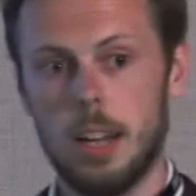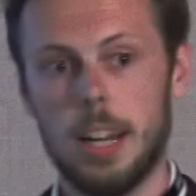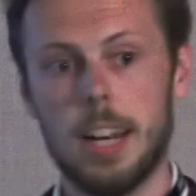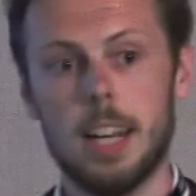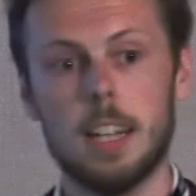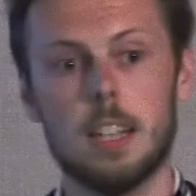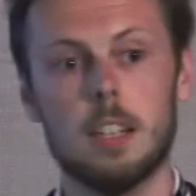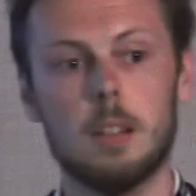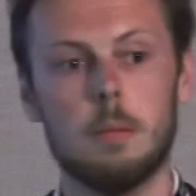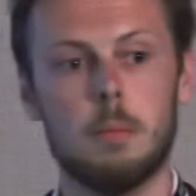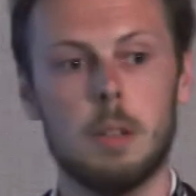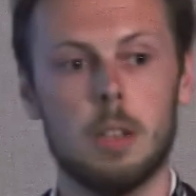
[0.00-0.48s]
an
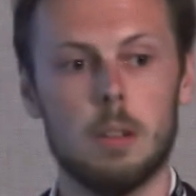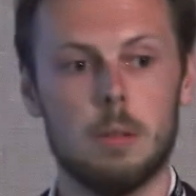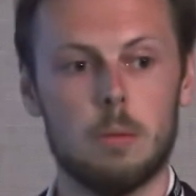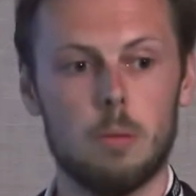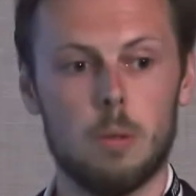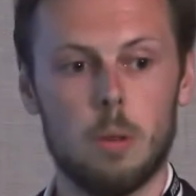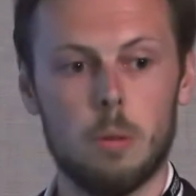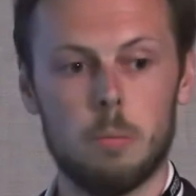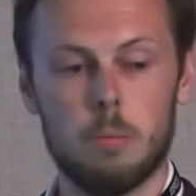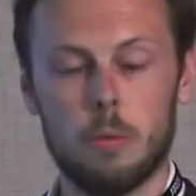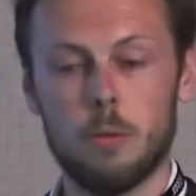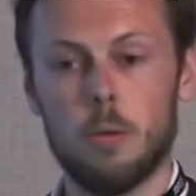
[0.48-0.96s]
estimate
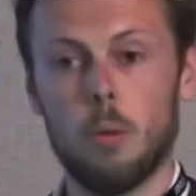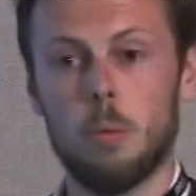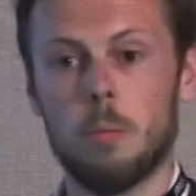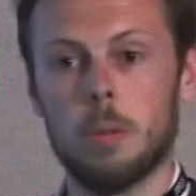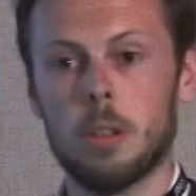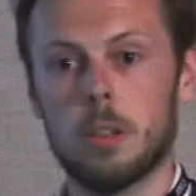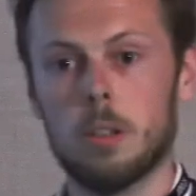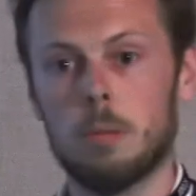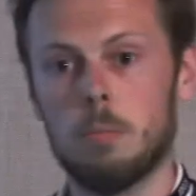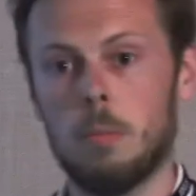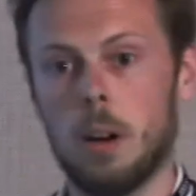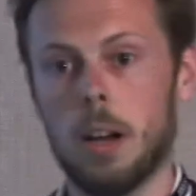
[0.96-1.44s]
of what
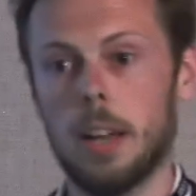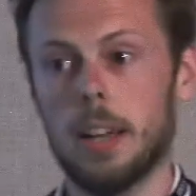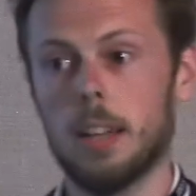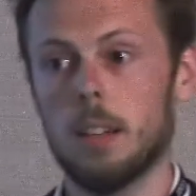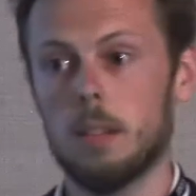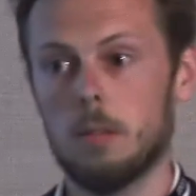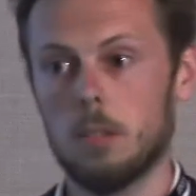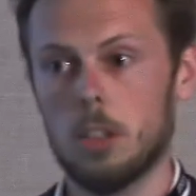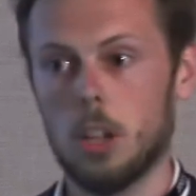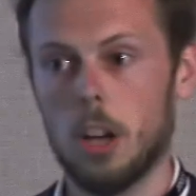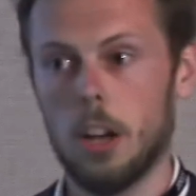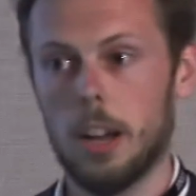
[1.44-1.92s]
performance might
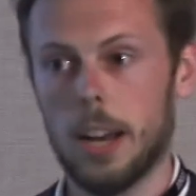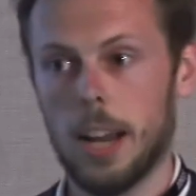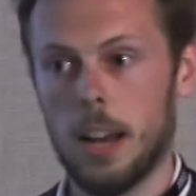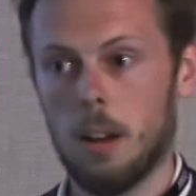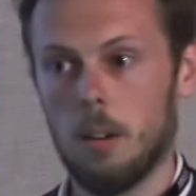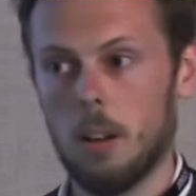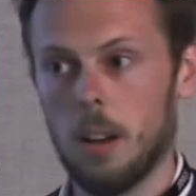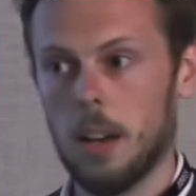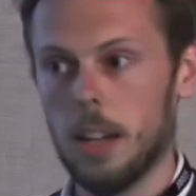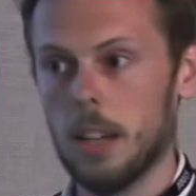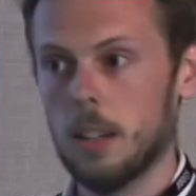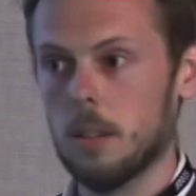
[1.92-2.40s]
turn
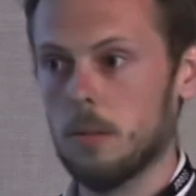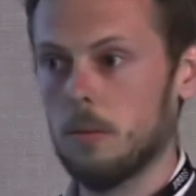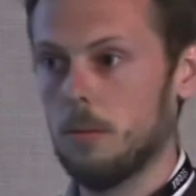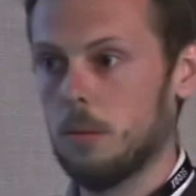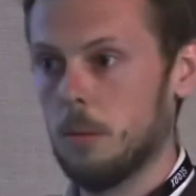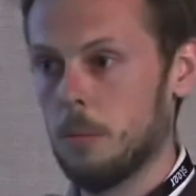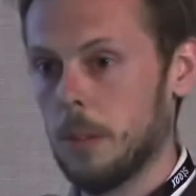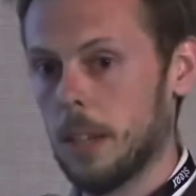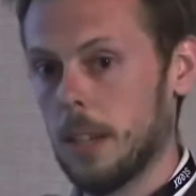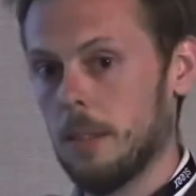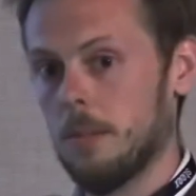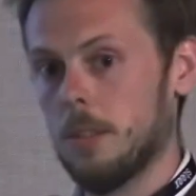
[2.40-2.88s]
out like
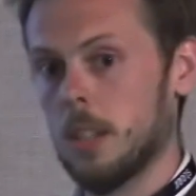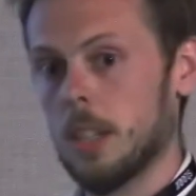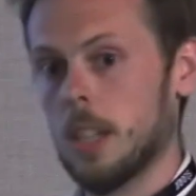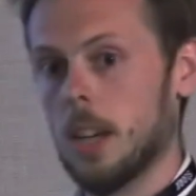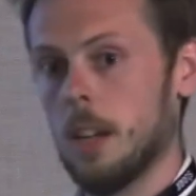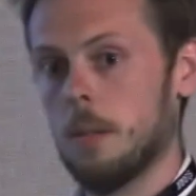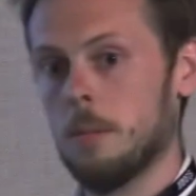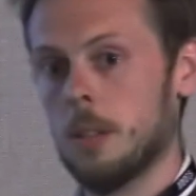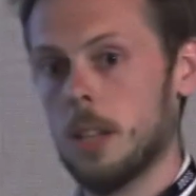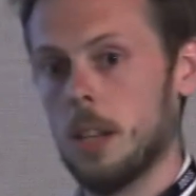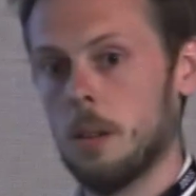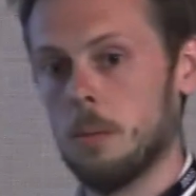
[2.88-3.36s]
from a given
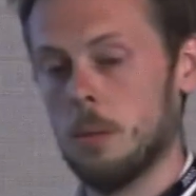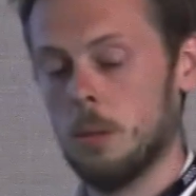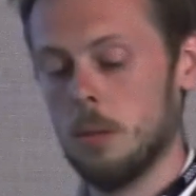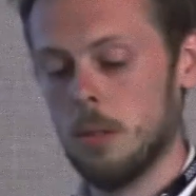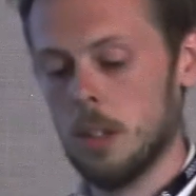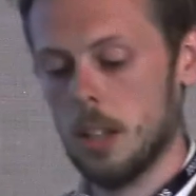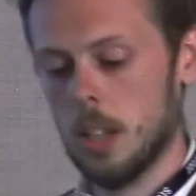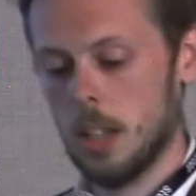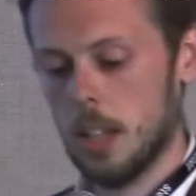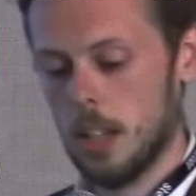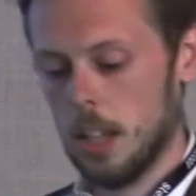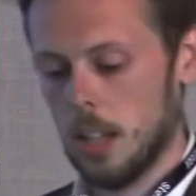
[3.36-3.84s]
timetable.